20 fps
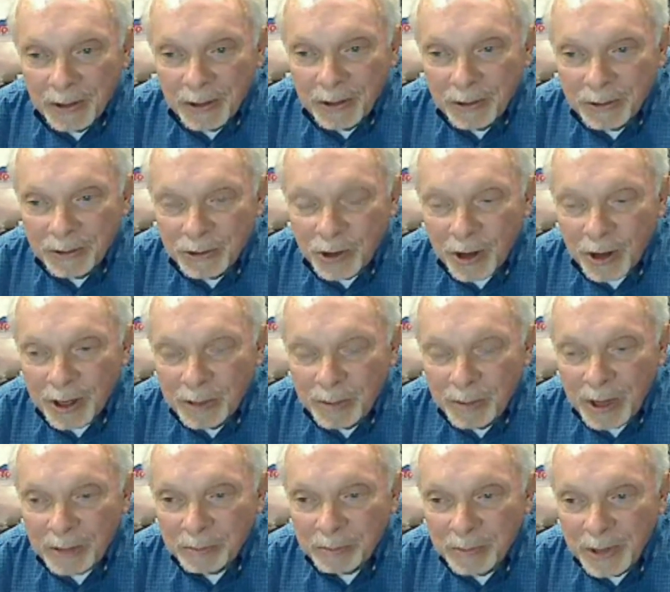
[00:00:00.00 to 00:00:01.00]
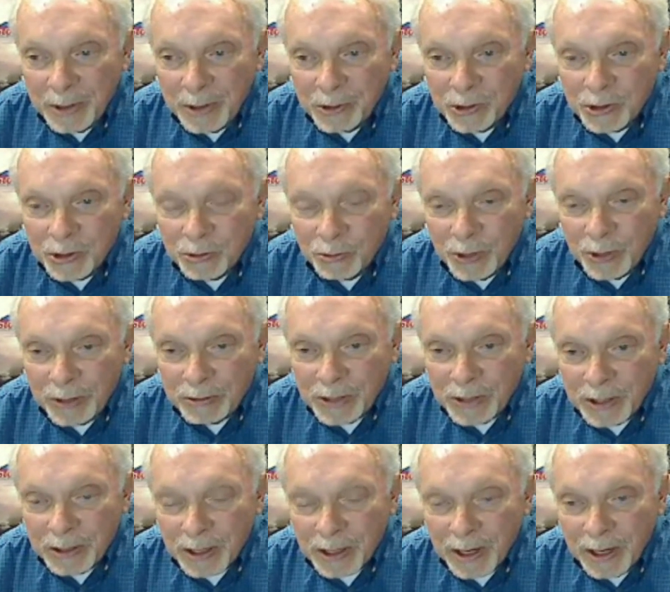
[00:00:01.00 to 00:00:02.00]
Talking about myths, I was at
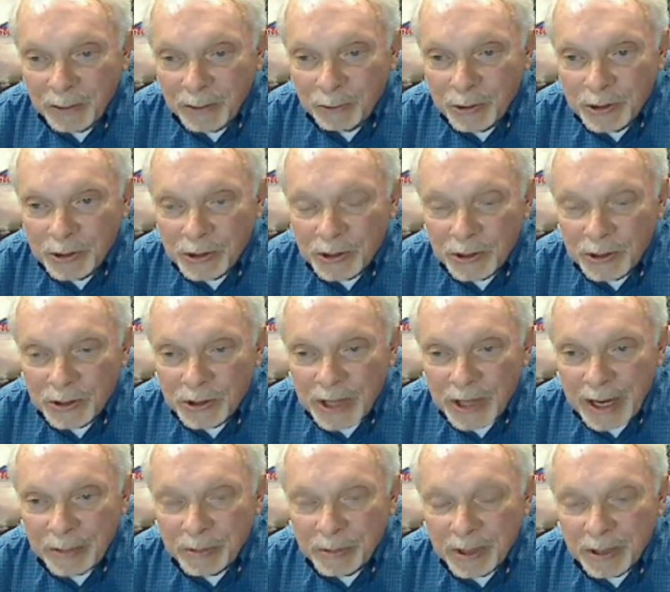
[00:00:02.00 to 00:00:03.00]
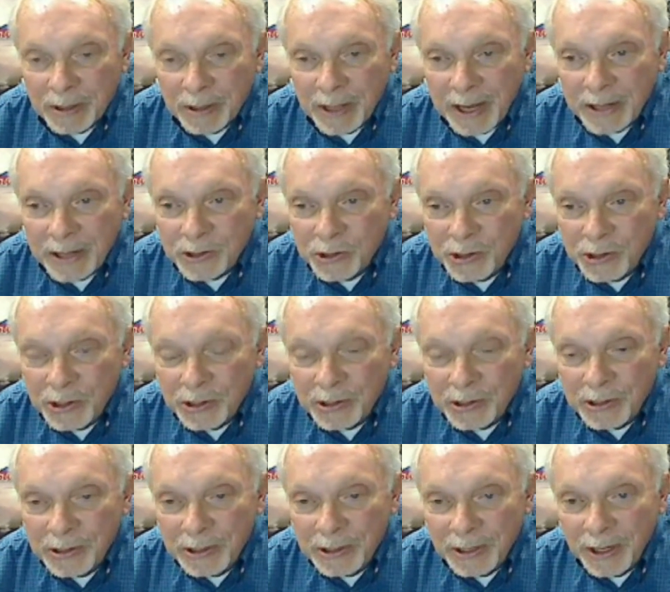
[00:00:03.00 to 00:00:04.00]
the conference in Zambia last
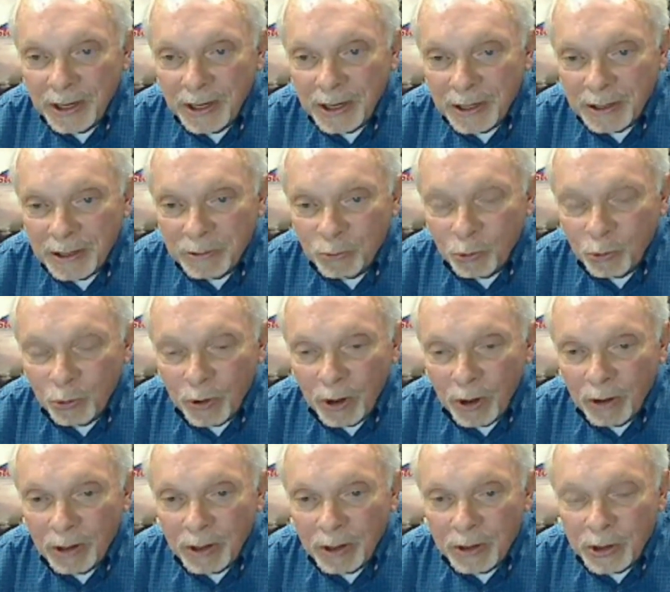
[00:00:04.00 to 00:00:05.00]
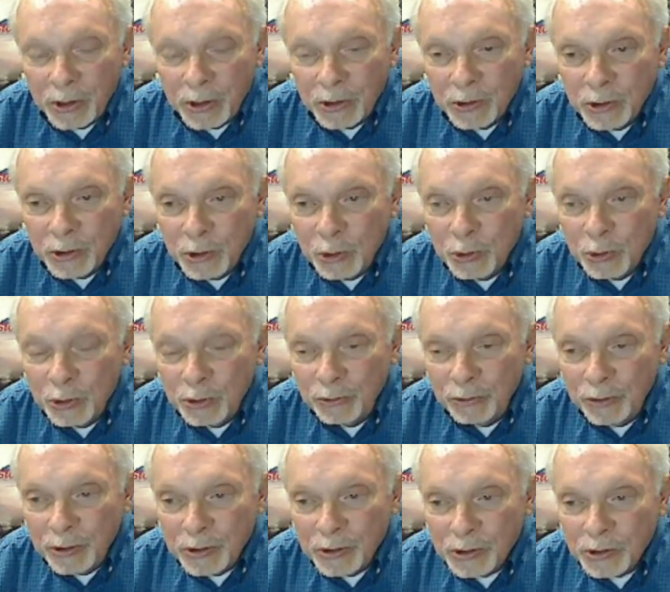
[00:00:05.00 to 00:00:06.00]
year, and a near
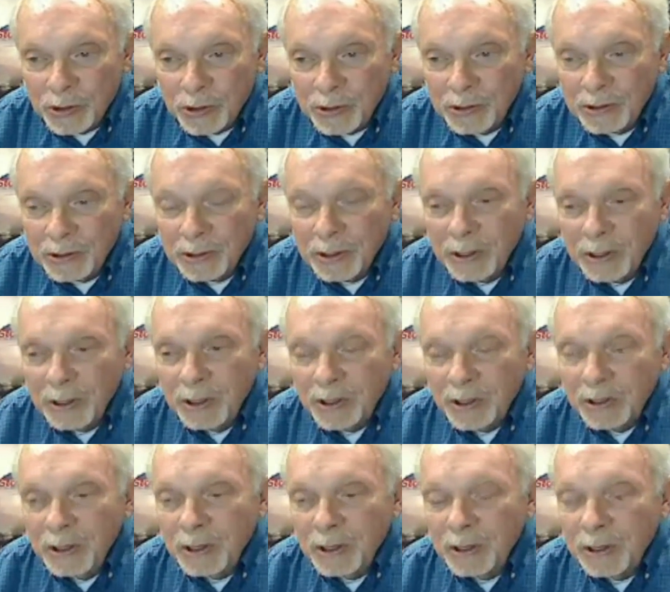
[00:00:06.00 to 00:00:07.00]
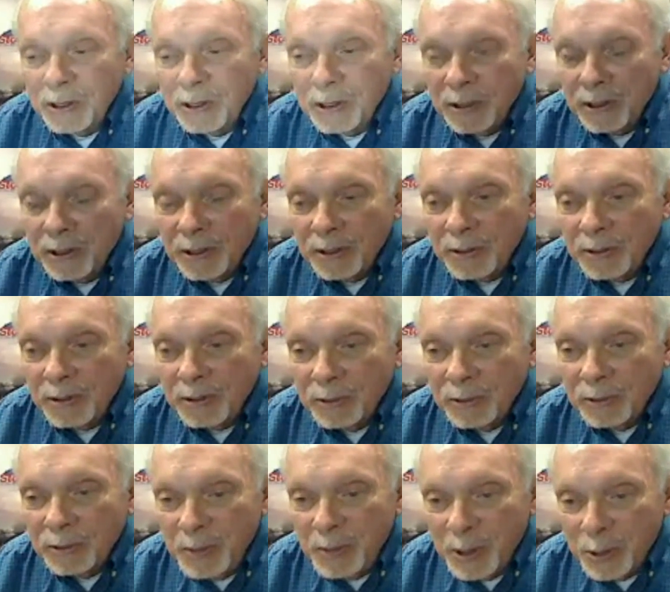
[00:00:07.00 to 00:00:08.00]
universal
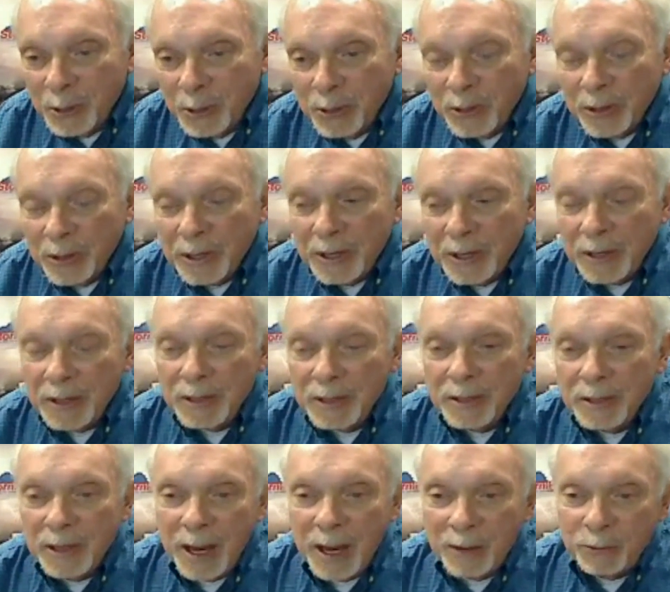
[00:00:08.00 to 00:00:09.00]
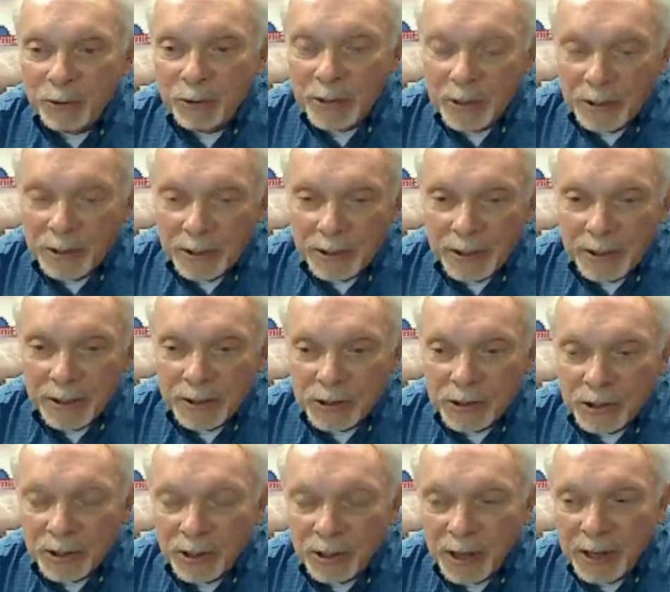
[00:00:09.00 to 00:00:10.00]
myth in Africa is
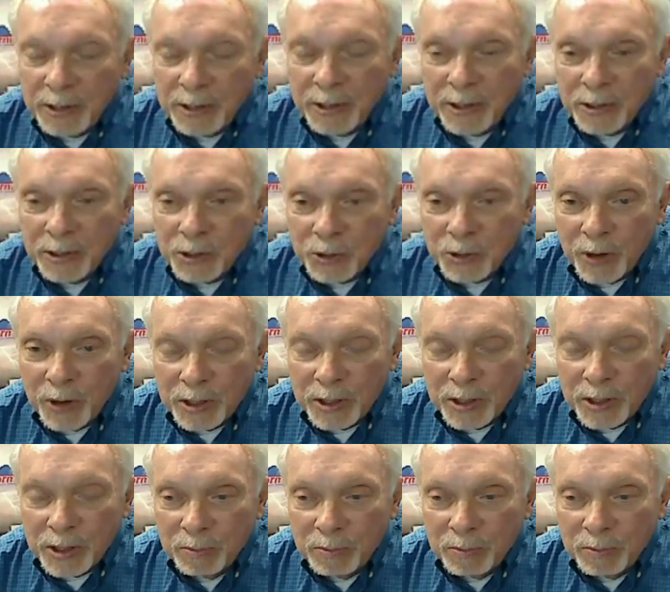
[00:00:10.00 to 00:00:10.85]
that lightning strikes